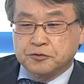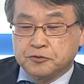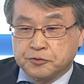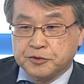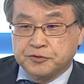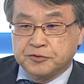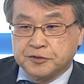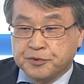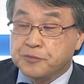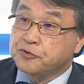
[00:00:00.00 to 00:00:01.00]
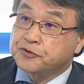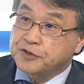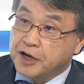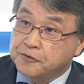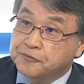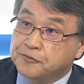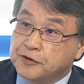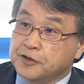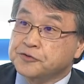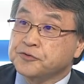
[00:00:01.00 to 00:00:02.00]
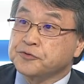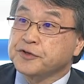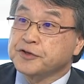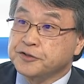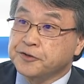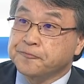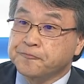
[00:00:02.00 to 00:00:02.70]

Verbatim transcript: contribute to the people's life and society